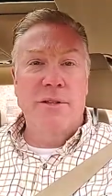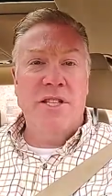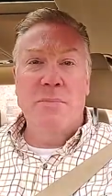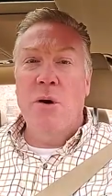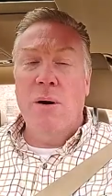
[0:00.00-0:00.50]

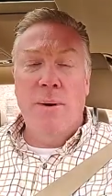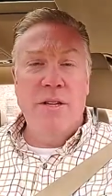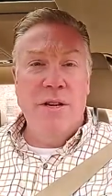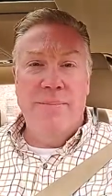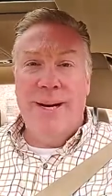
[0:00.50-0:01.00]
smoke a
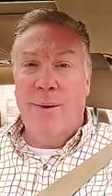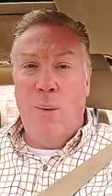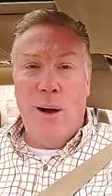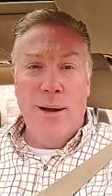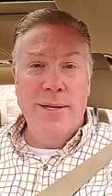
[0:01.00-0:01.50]
bunch of the
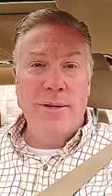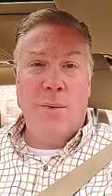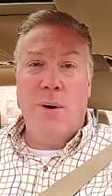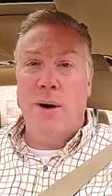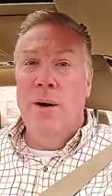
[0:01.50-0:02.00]
marijuanas,
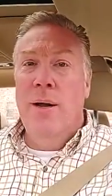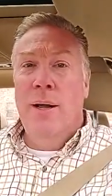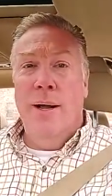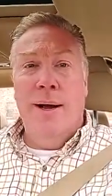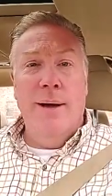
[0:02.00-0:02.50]
or
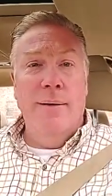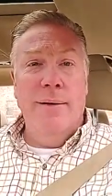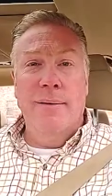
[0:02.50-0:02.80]
uh,